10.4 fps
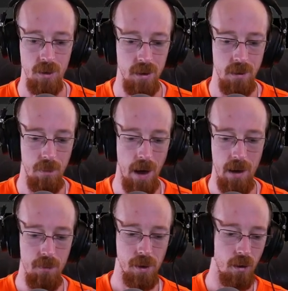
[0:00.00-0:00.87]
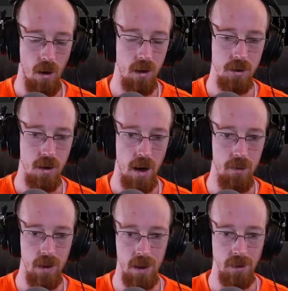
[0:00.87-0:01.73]
you need to buy a bigger hard
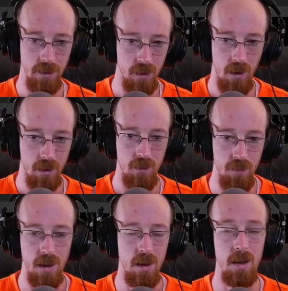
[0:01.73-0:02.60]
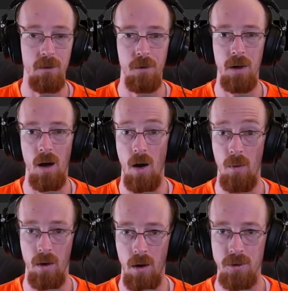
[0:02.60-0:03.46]
drive and it doesn't all conveniently fit
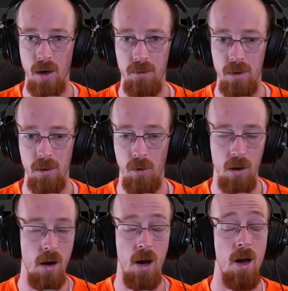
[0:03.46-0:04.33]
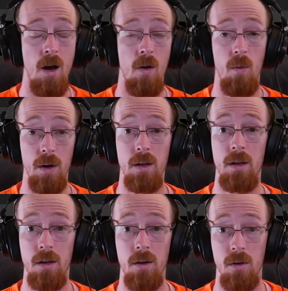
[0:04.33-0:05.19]
on one hard drive anymore. What do
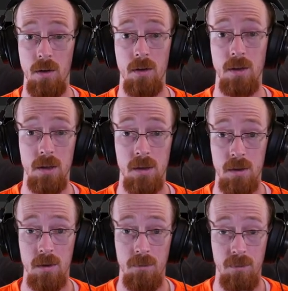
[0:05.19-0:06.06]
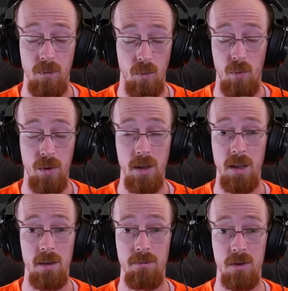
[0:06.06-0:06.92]
you do? You're just
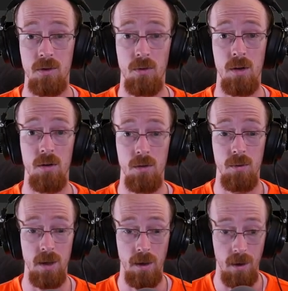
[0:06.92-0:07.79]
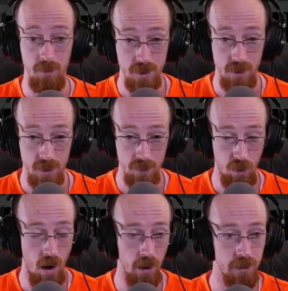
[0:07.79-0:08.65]
really screwed when it comes to this
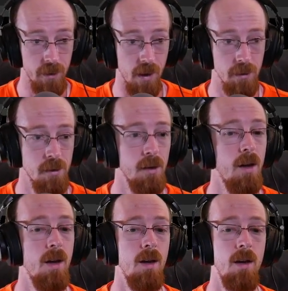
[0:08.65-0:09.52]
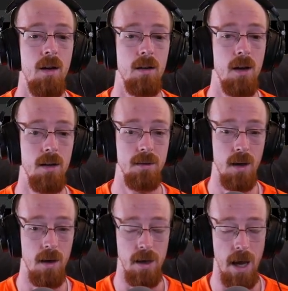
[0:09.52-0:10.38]
process
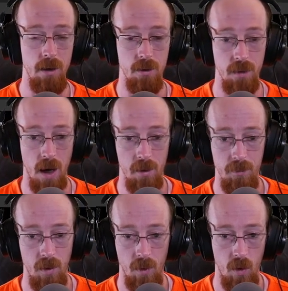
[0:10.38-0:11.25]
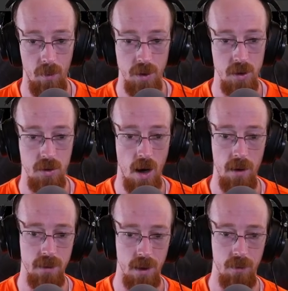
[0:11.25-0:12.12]
because uh, now you've got a whole bunch of
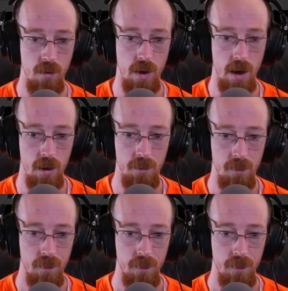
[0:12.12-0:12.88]
drives everywhere